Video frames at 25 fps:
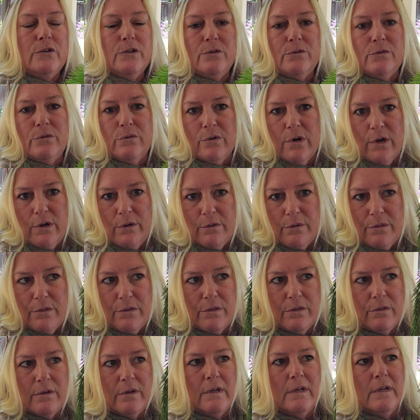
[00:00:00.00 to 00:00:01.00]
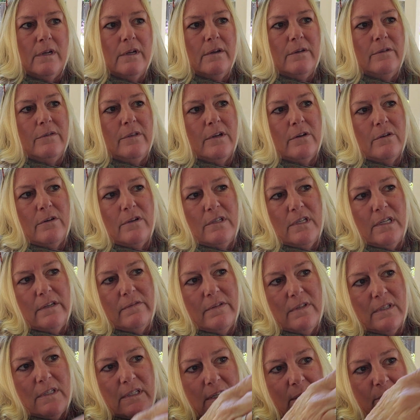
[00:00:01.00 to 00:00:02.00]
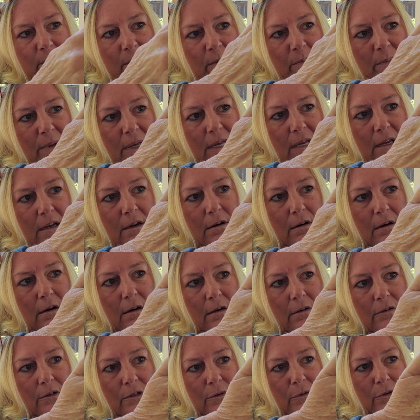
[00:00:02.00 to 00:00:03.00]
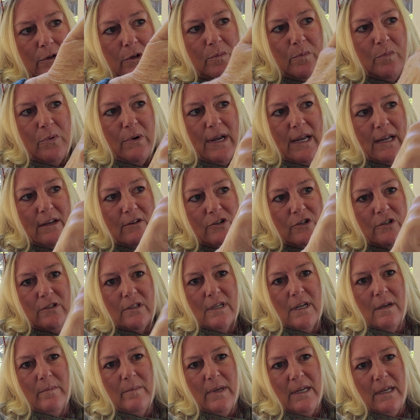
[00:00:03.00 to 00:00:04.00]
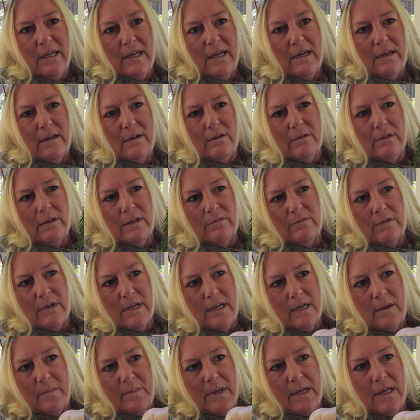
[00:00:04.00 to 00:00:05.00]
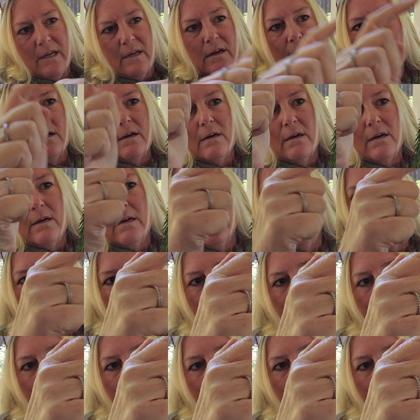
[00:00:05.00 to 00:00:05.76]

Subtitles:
new growth. There is even some up here. So a new branch is coming out right up here,